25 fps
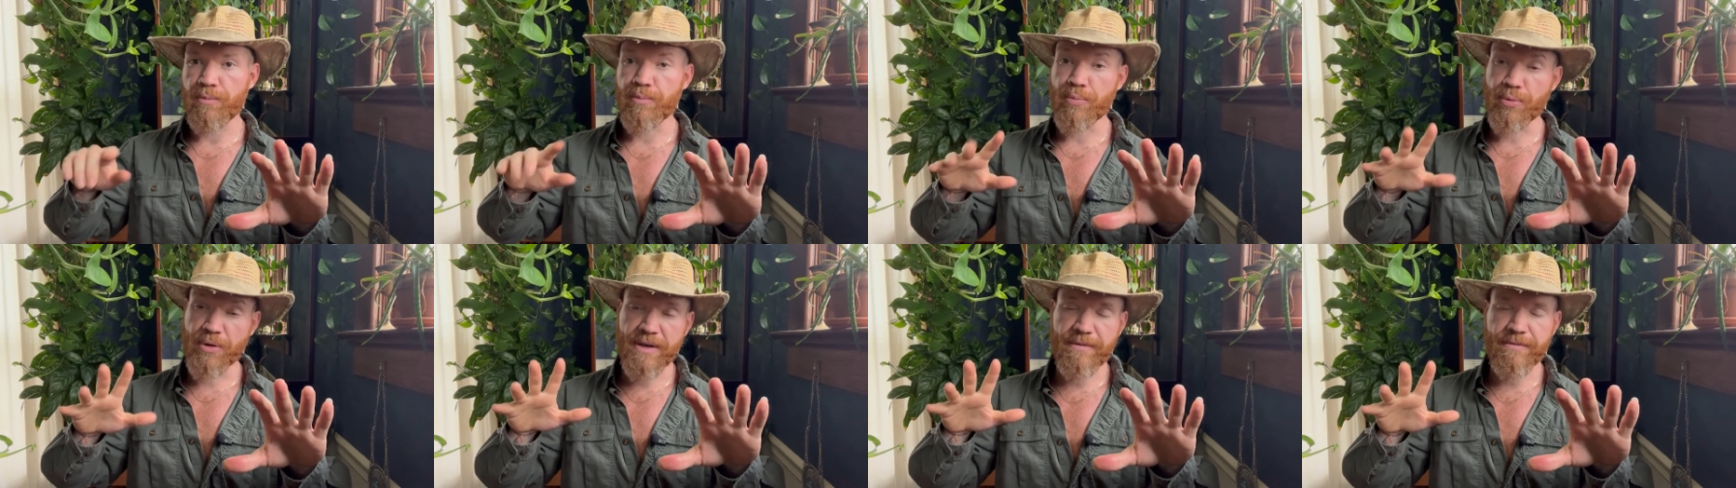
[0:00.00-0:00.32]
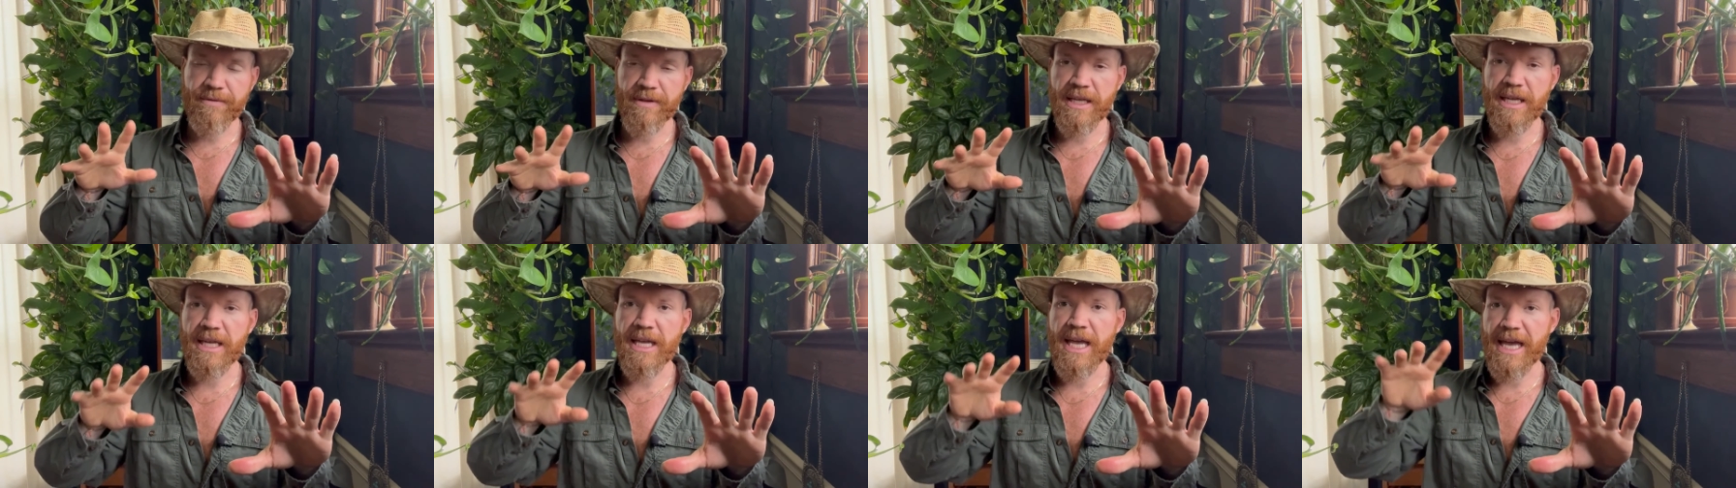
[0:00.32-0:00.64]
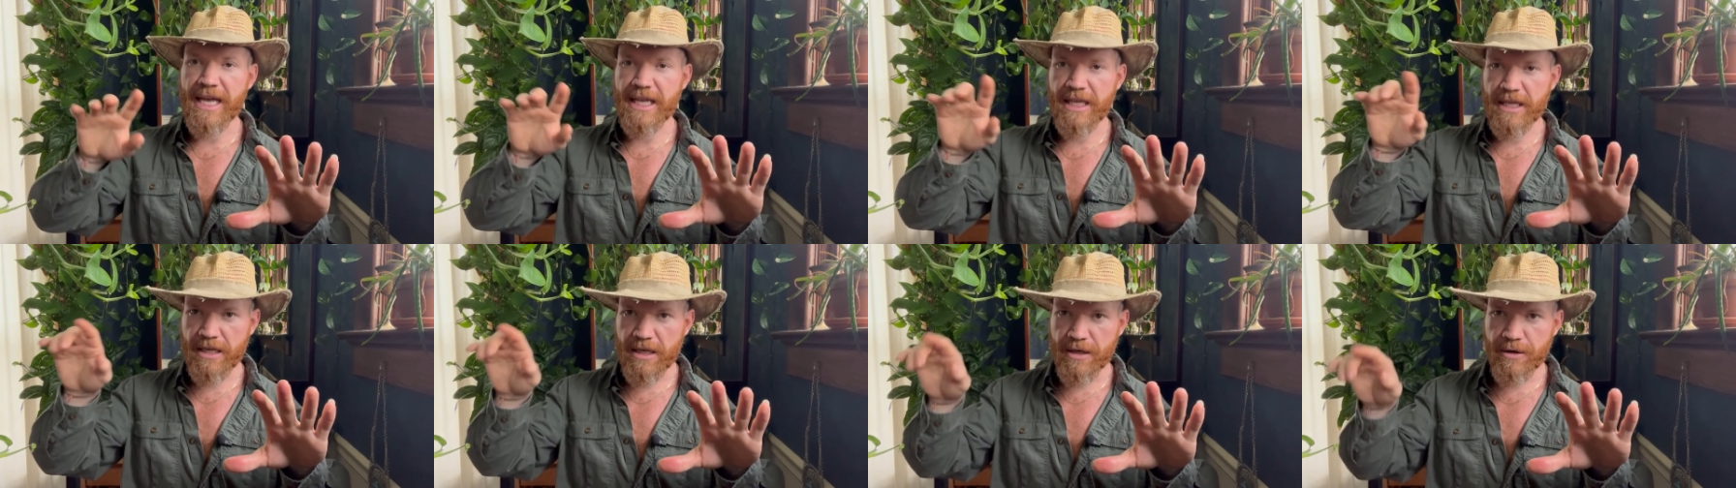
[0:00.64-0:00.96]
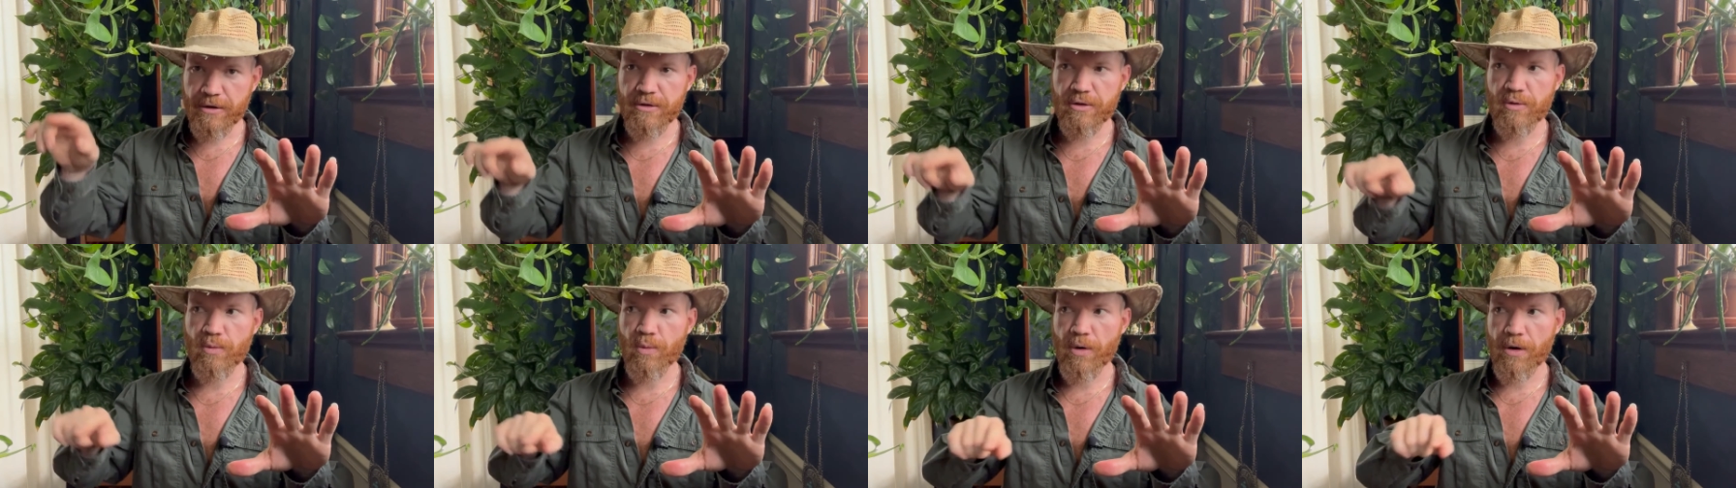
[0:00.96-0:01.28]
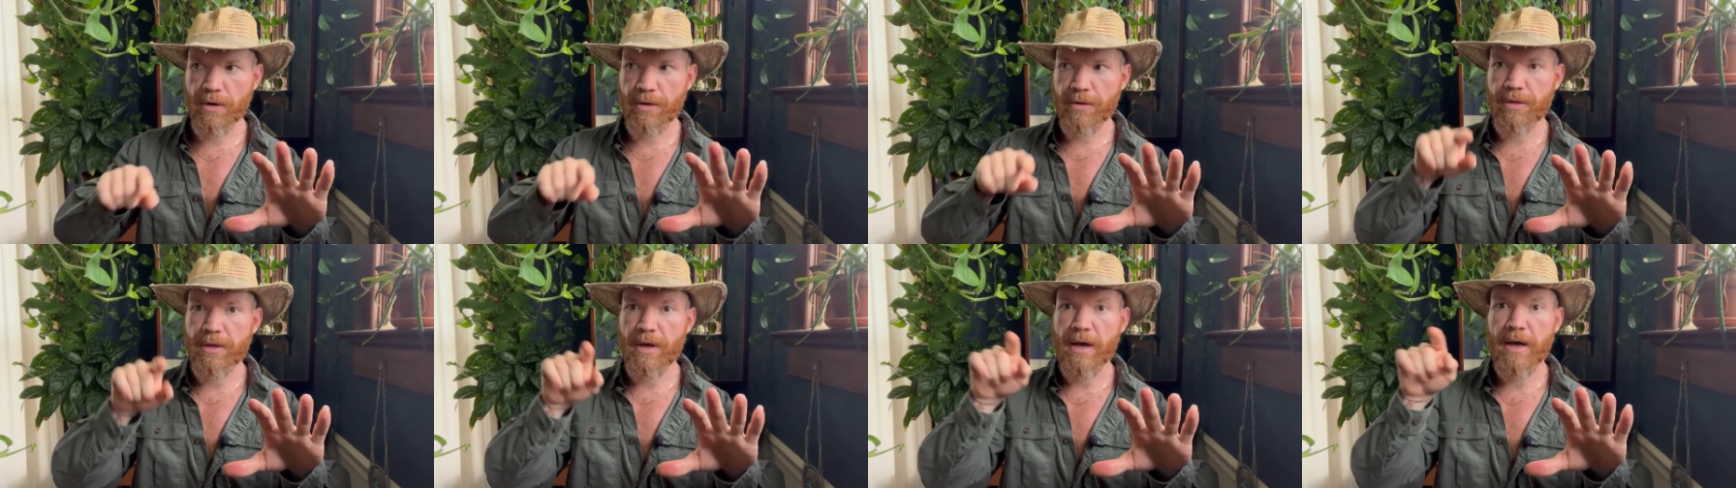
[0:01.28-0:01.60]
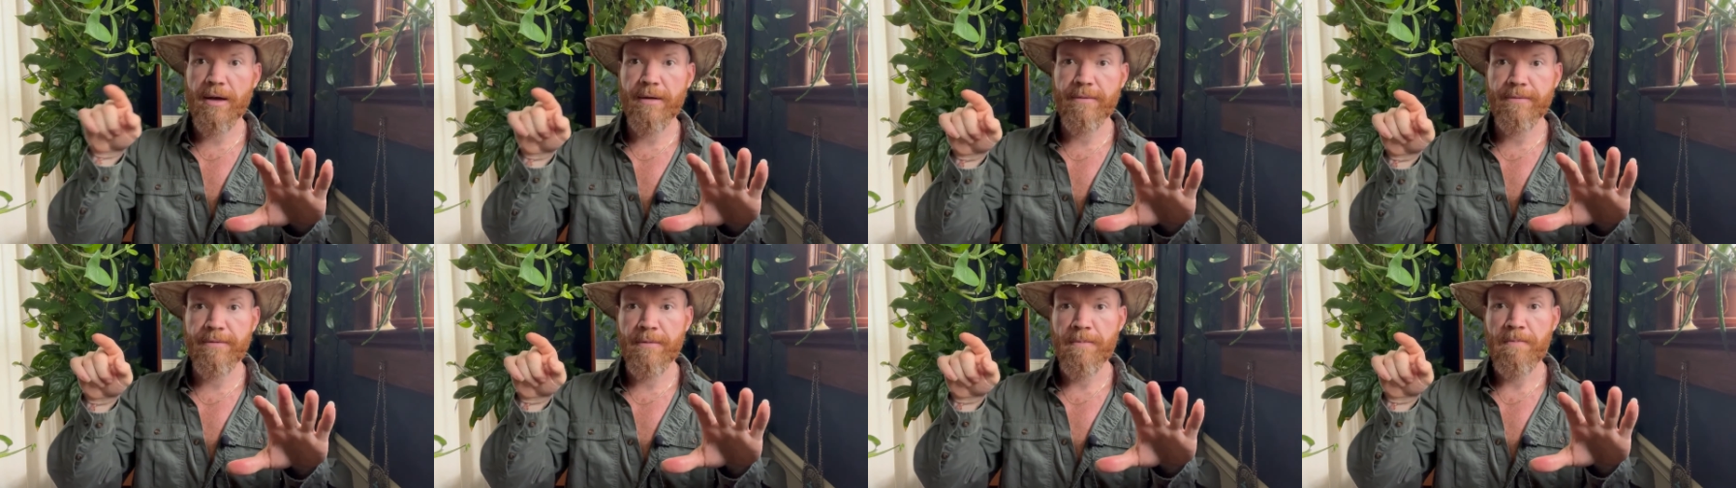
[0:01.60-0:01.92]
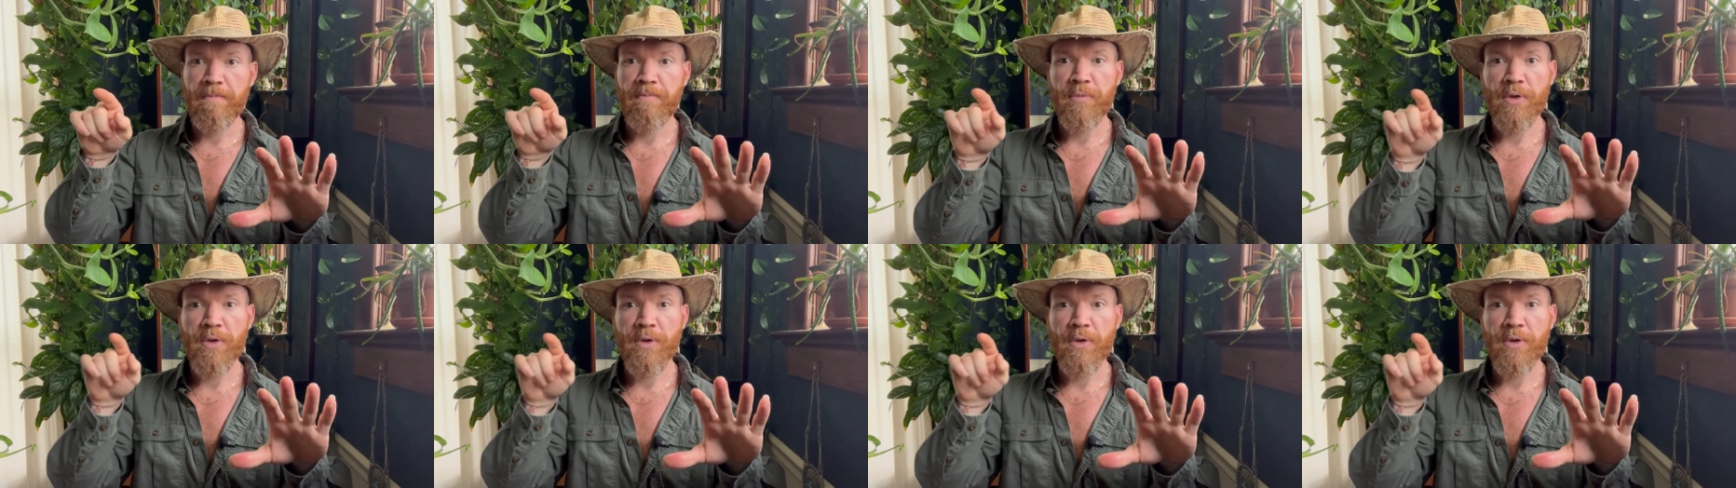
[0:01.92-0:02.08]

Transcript: briefly a year's worth of